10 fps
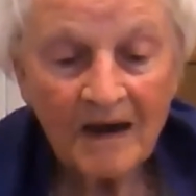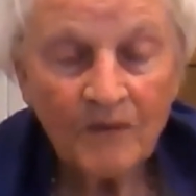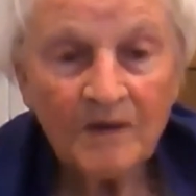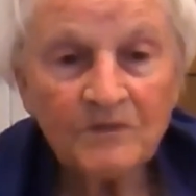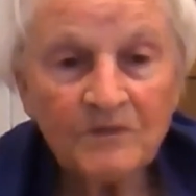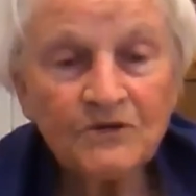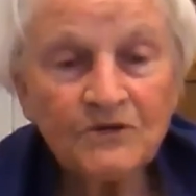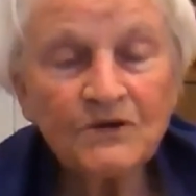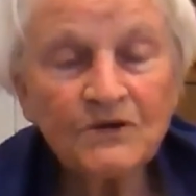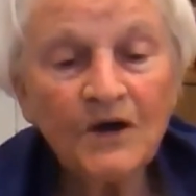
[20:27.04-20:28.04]
We were due
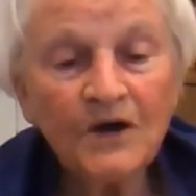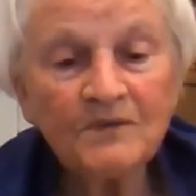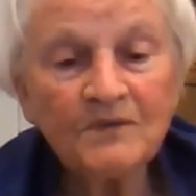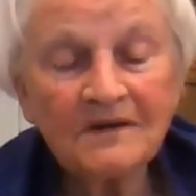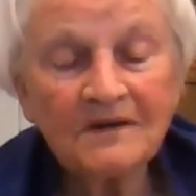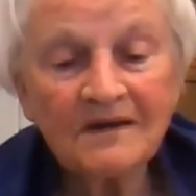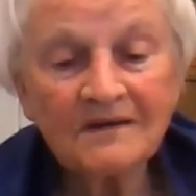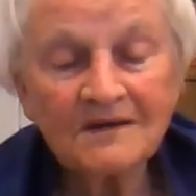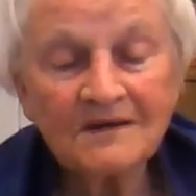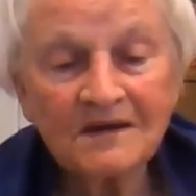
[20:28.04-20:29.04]
to open
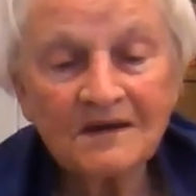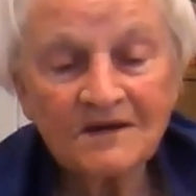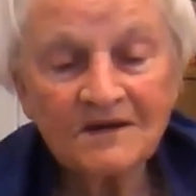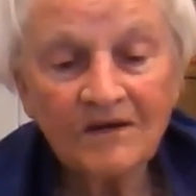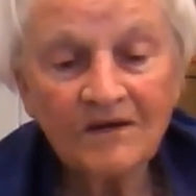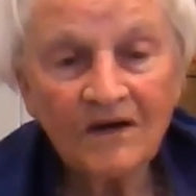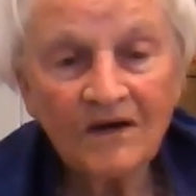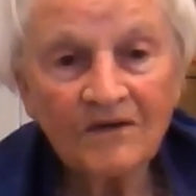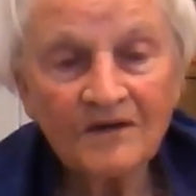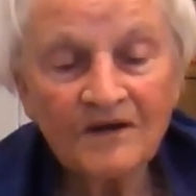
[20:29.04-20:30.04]
the center
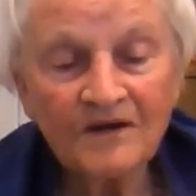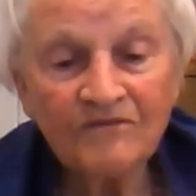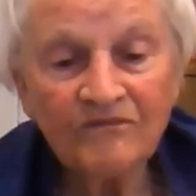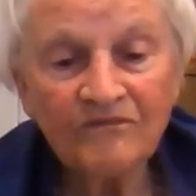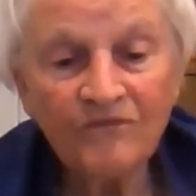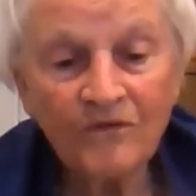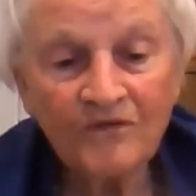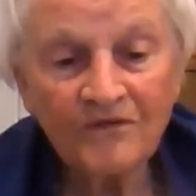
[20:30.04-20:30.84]
on the 4th